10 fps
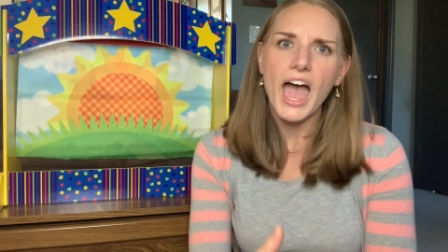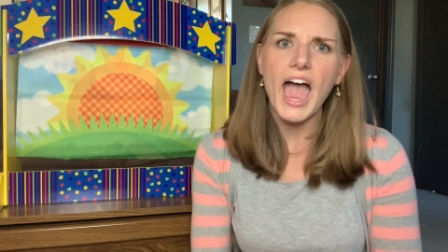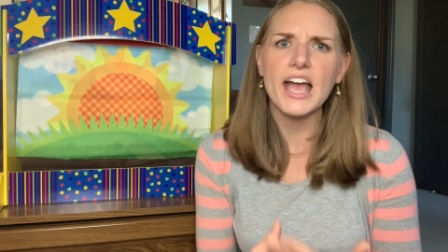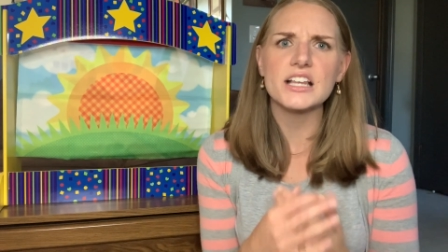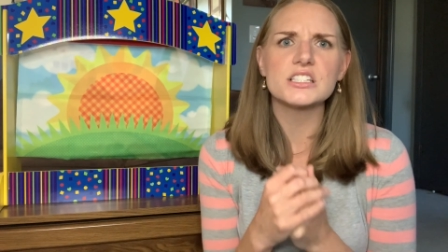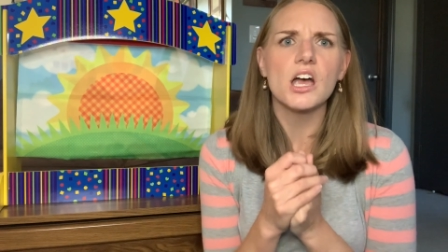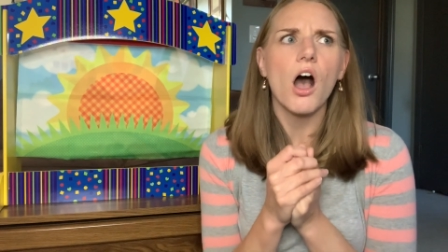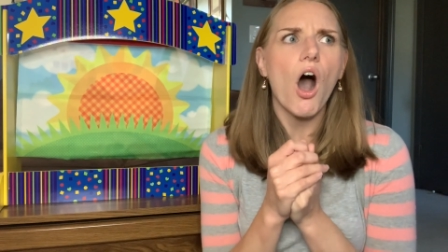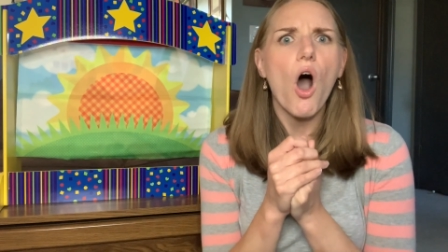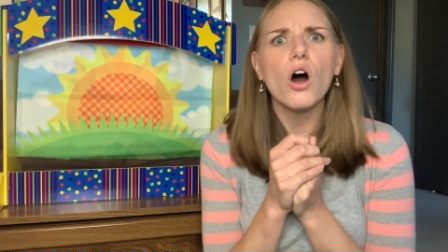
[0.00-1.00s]
and
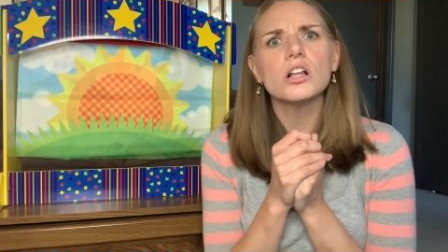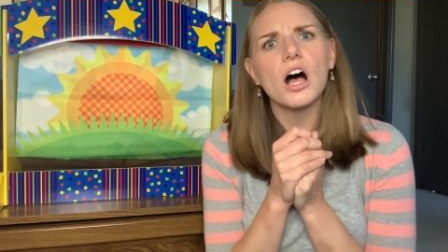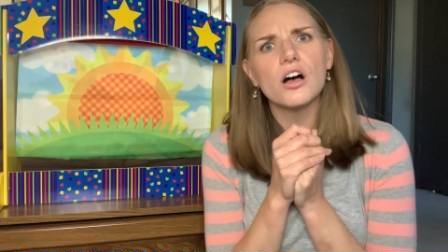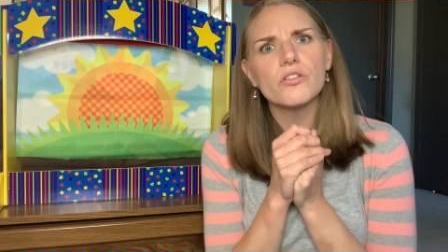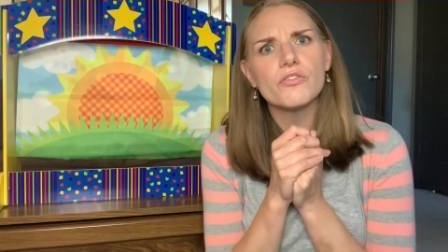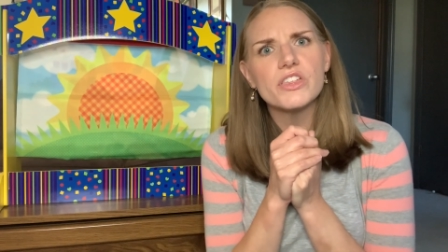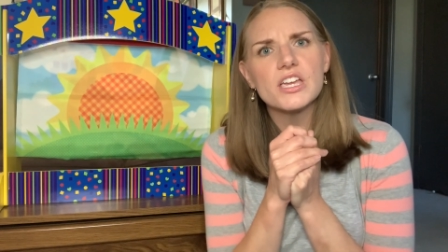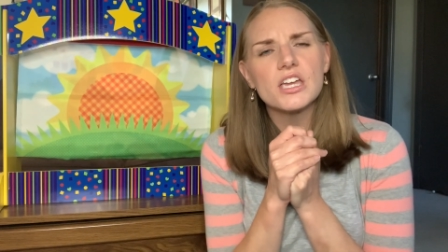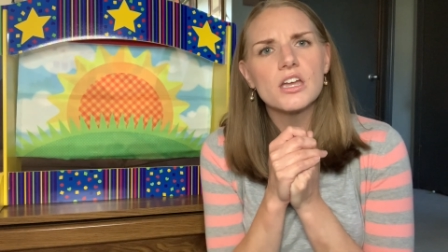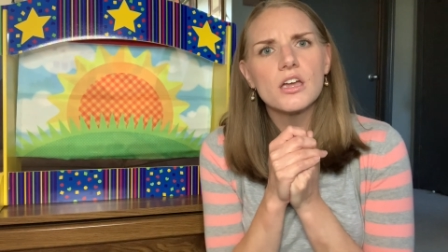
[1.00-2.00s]
all of
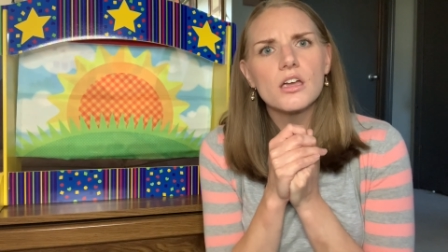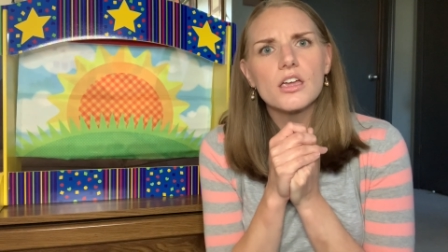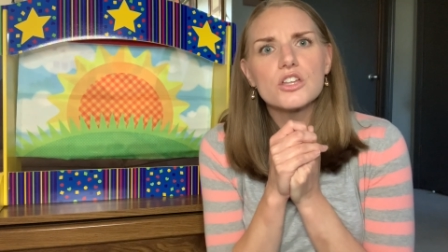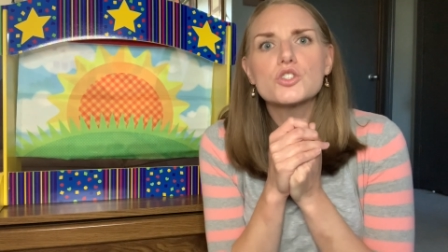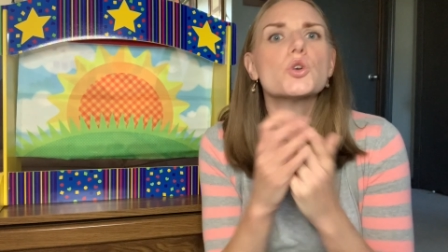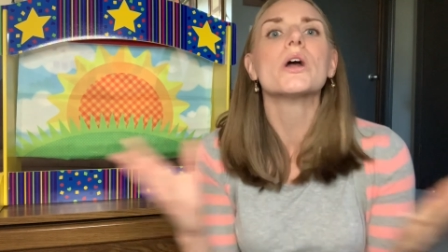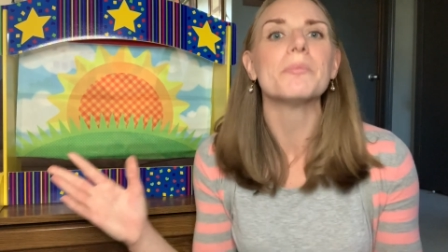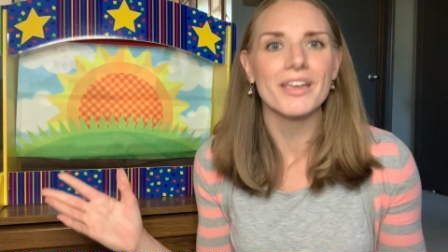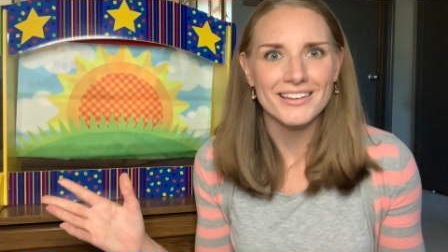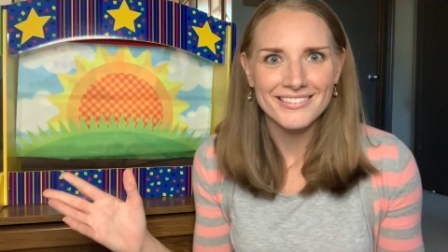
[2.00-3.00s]
the
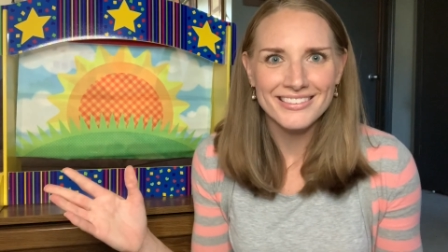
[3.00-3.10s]
enjoyment